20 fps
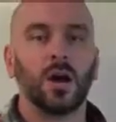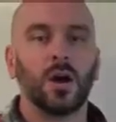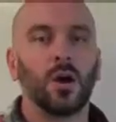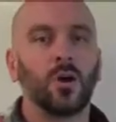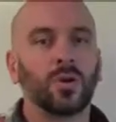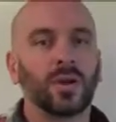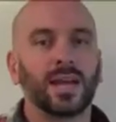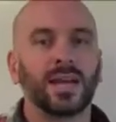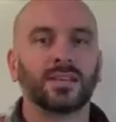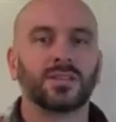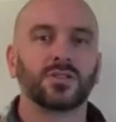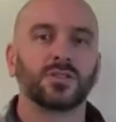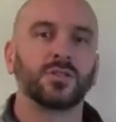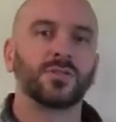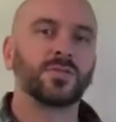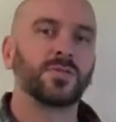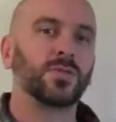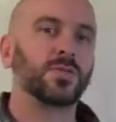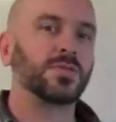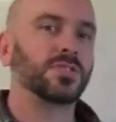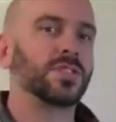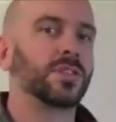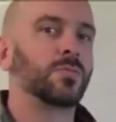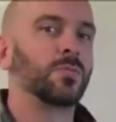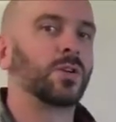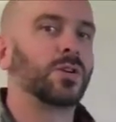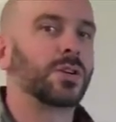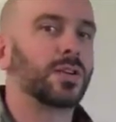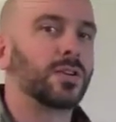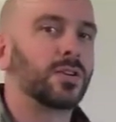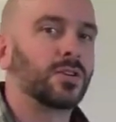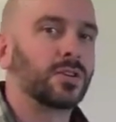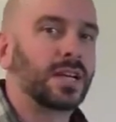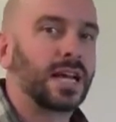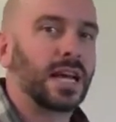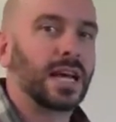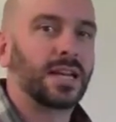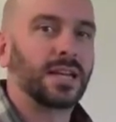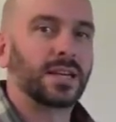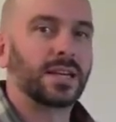Okay, so the first thing we're going to look
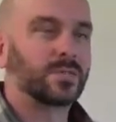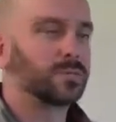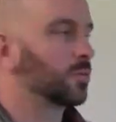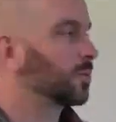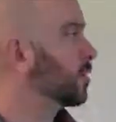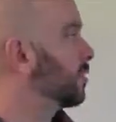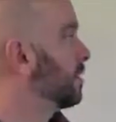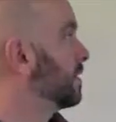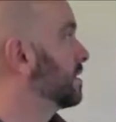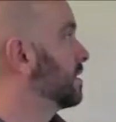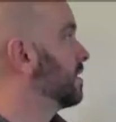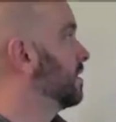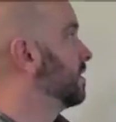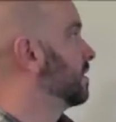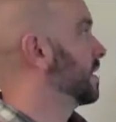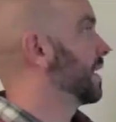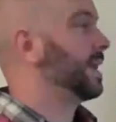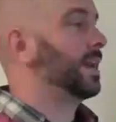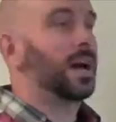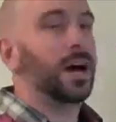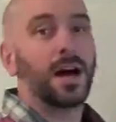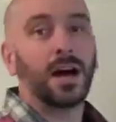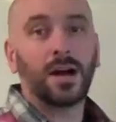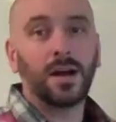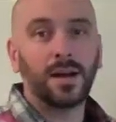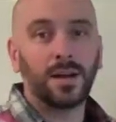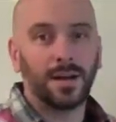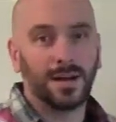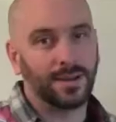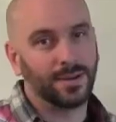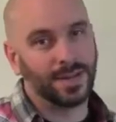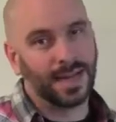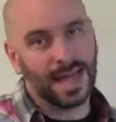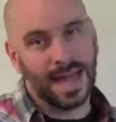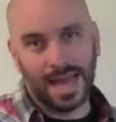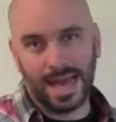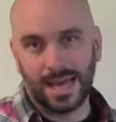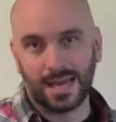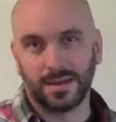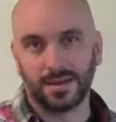at is we're going to look at and
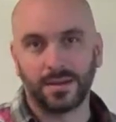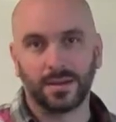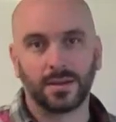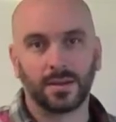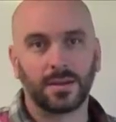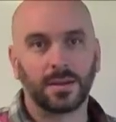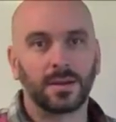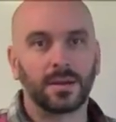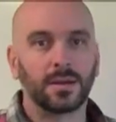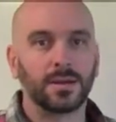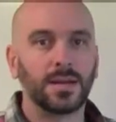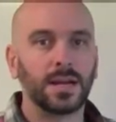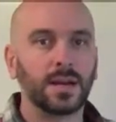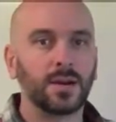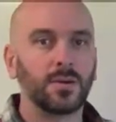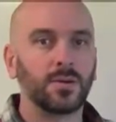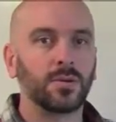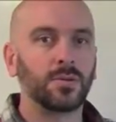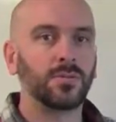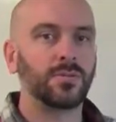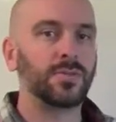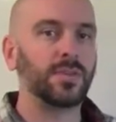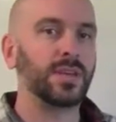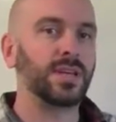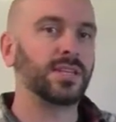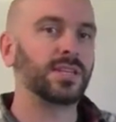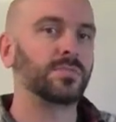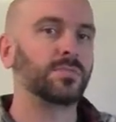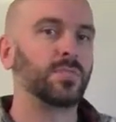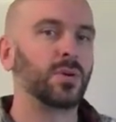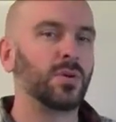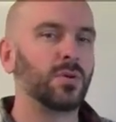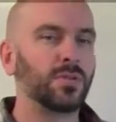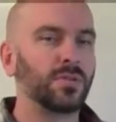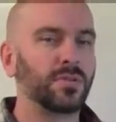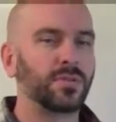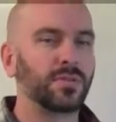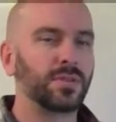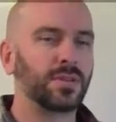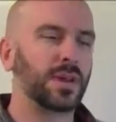an. Now, these
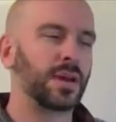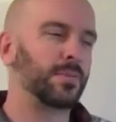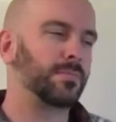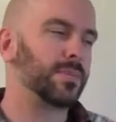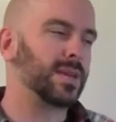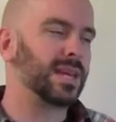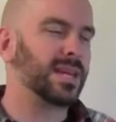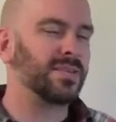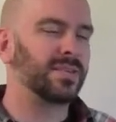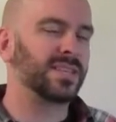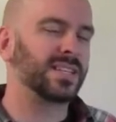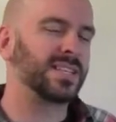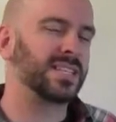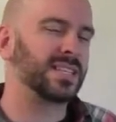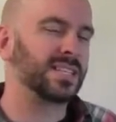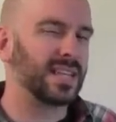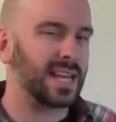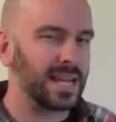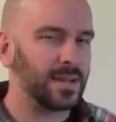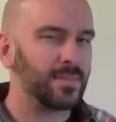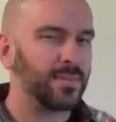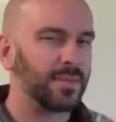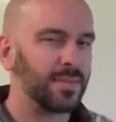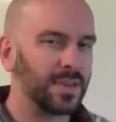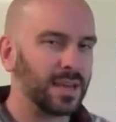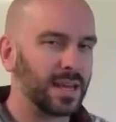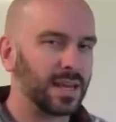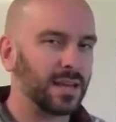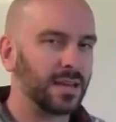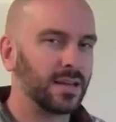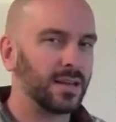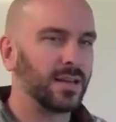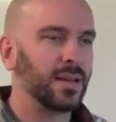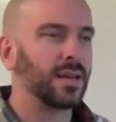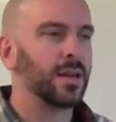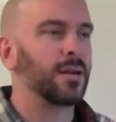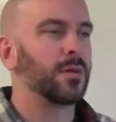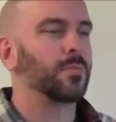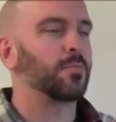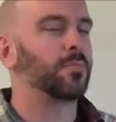both mean the same thing,
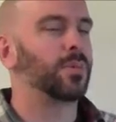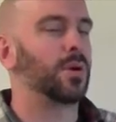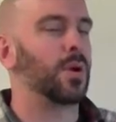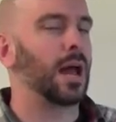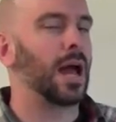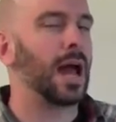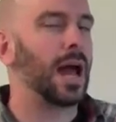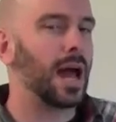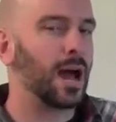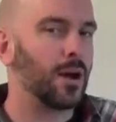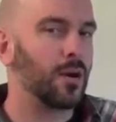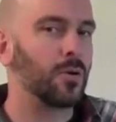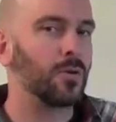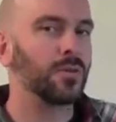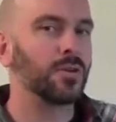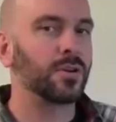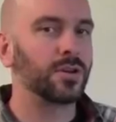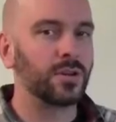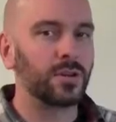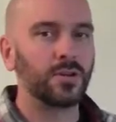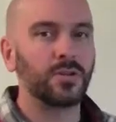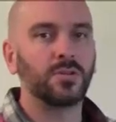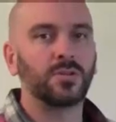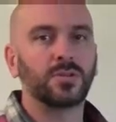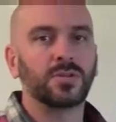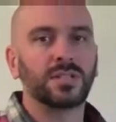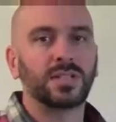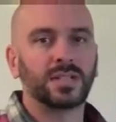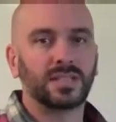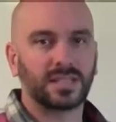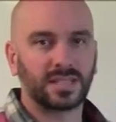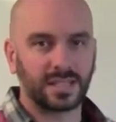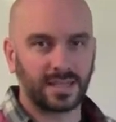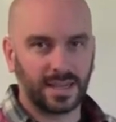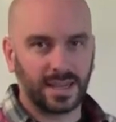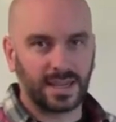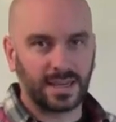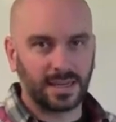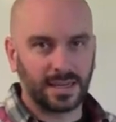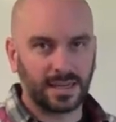but how they're used is
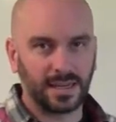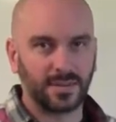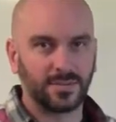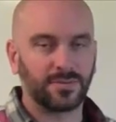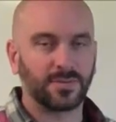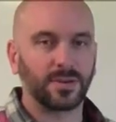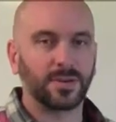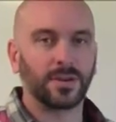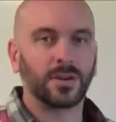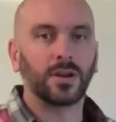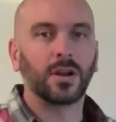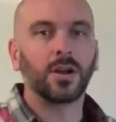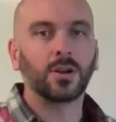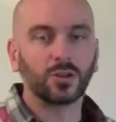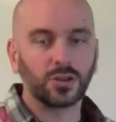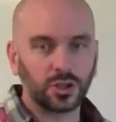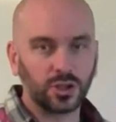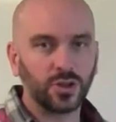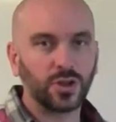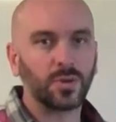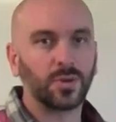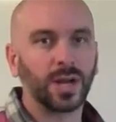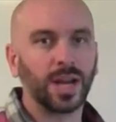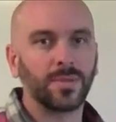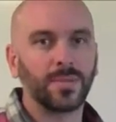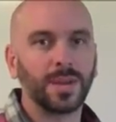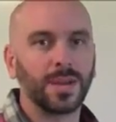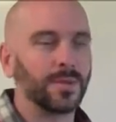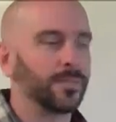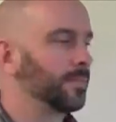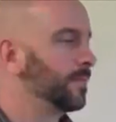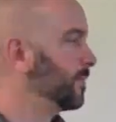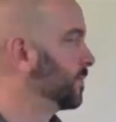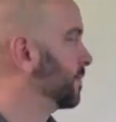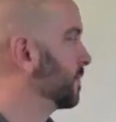slightly different. I'll show you what I mean.